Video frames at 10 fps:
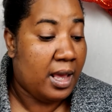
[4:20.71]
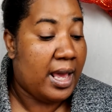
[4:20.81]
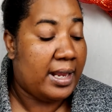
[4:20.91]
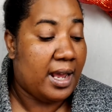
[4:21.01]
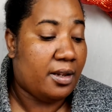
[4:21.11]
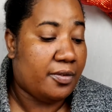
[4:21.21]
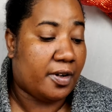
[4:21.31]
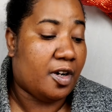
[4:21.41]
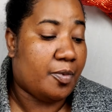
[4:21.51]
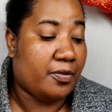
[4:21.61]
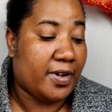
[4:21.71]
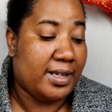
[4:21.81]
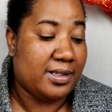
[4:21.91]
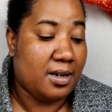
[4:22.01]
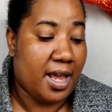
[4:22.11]
and aloe vera
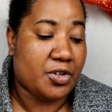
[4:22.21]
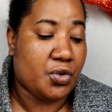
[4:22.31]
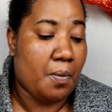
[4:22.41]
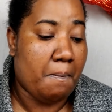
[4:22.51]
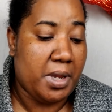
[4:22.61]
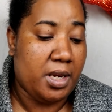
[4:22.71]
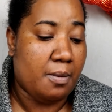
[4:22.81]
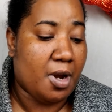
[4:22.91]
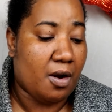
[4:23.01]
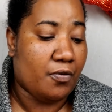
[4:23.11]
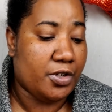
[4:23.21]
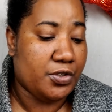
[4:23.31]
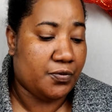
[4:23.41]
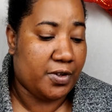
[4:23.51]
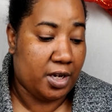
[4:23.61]
provides a natural medium
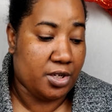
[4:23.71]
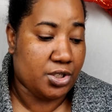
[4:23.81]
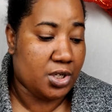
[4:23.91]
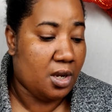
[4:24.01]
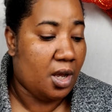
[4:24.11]
coverage finish